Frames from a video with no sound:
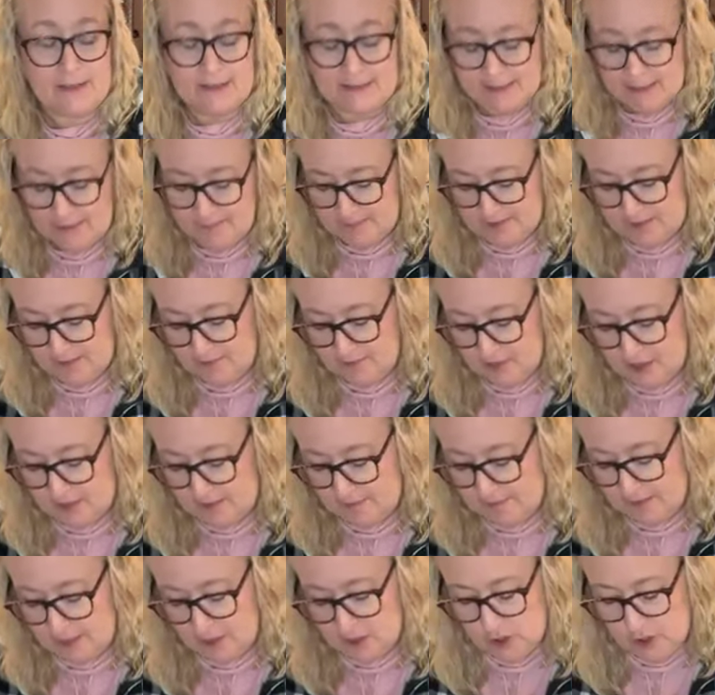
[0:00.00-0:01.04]
and the temps have
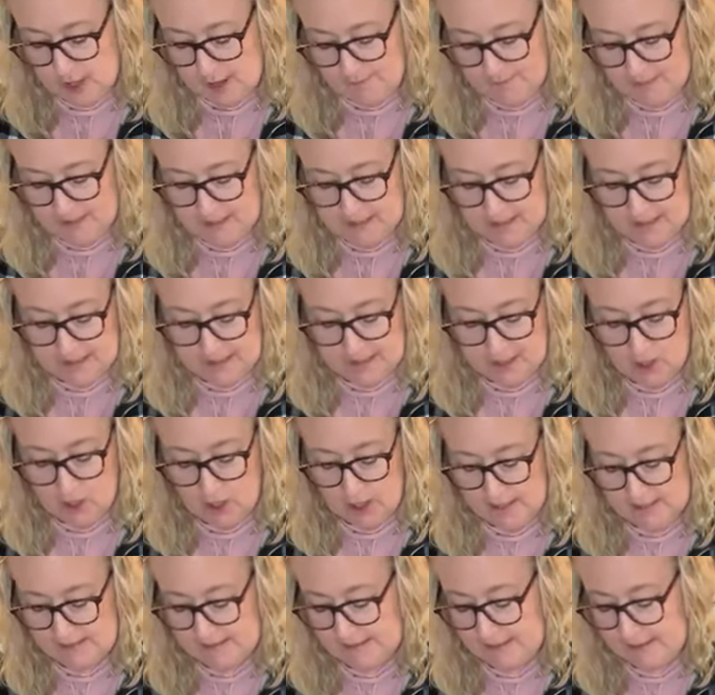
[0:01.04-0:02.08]
just been dropping like
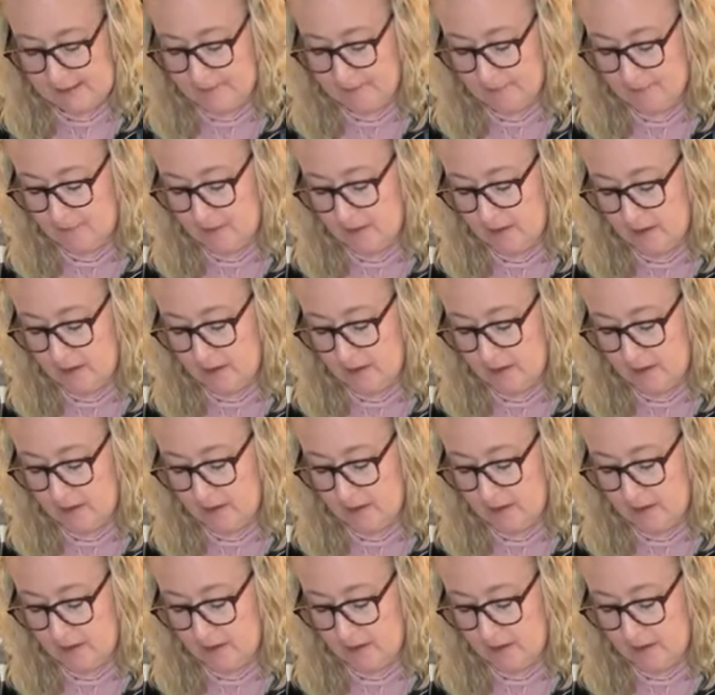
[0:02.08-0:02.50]
crazy.